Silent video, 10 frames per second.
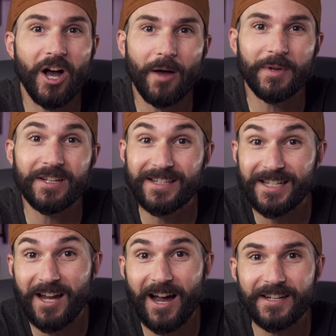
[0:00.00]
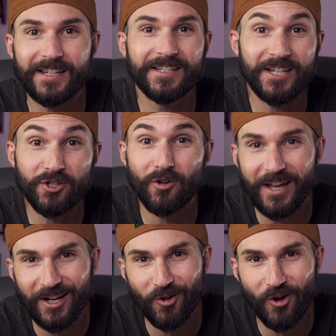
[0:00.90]
Topping D90 digital
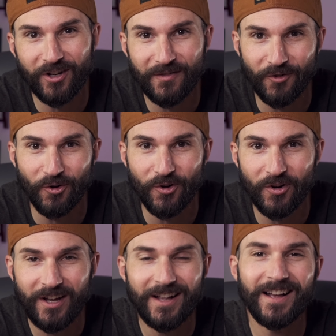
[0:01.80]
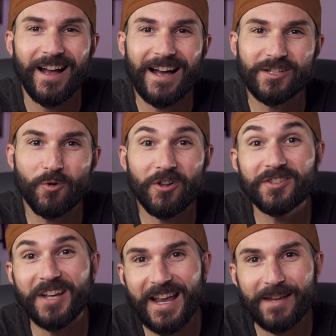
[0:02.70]
analog converter, as well
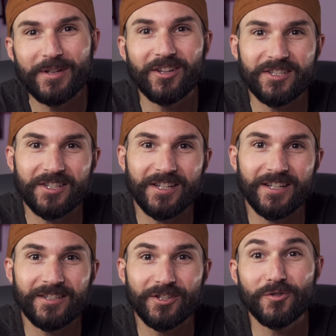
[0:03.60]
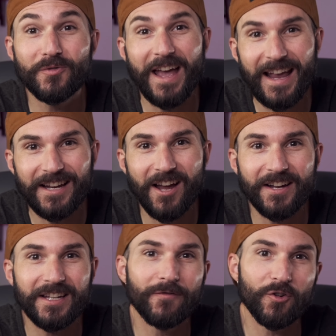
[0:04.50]
as A/B listening to the
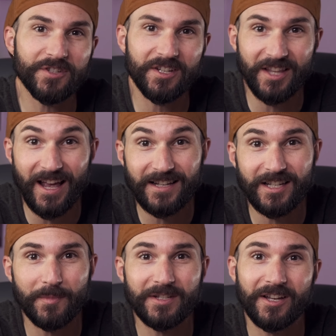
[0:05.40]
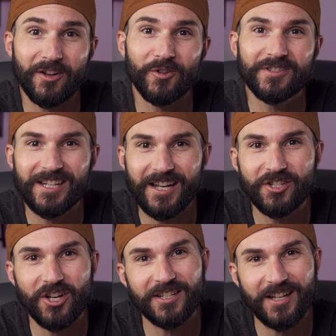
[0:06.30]
A90 versus the SMSL
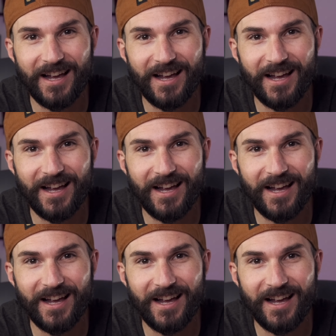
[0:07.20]
THX